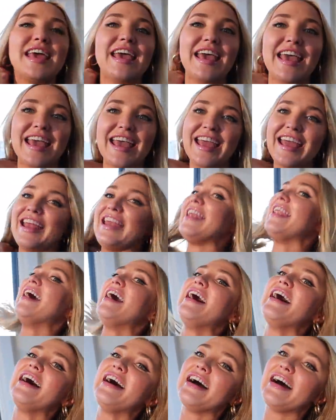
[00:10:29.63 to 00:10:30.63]
in
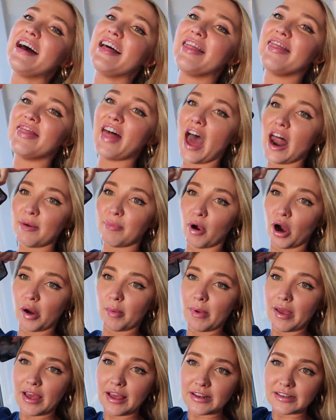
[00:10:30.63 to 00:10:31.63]
that
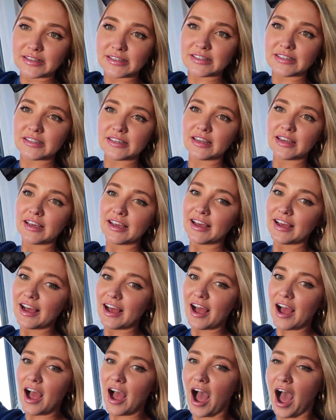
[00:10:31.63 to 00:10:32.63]
apartment,
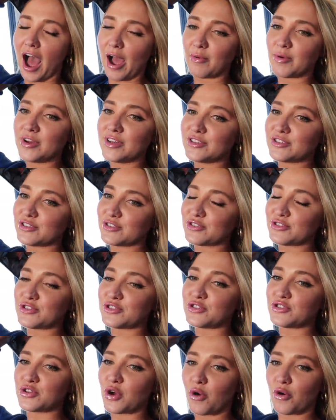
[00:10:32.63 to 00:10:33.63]
I was
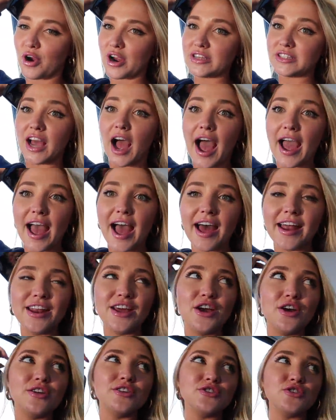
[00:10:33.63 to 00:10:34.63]
so crazy. I had
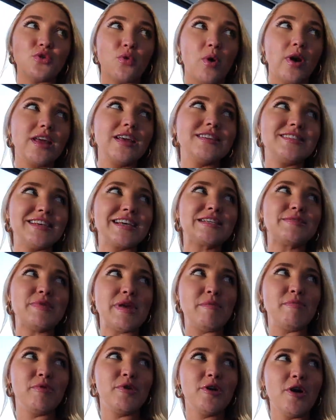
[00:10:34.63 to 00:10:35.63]
26
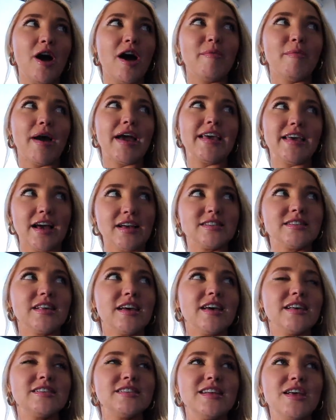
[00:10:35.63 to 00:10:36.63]
people on my guest
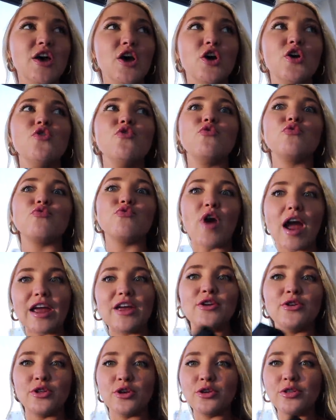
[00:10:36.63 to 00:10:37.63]
list who
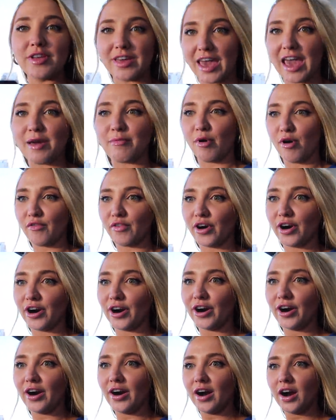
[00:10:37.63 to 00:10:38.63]
regularly came over. And
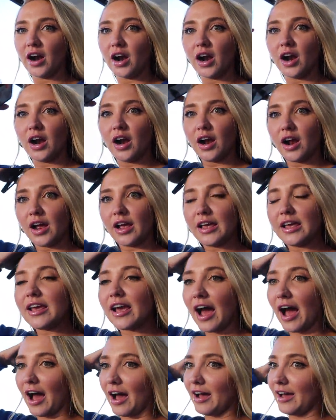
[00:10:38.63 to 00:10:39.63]
I was one of them.
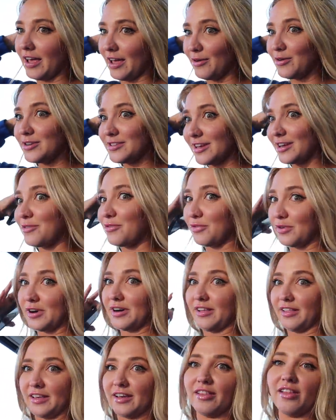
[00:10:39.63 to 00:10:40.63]
Yeah, it was like
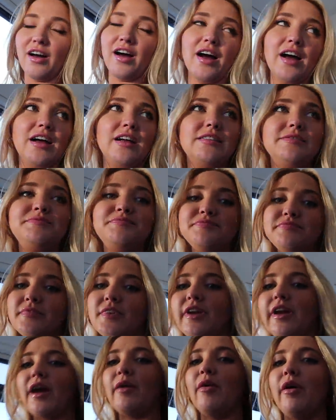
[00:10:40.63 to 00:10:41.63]
really a lot.
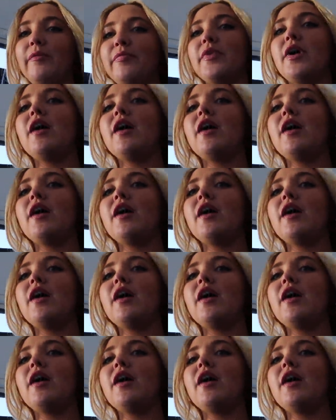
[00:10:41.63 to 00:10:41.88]
Okay, well,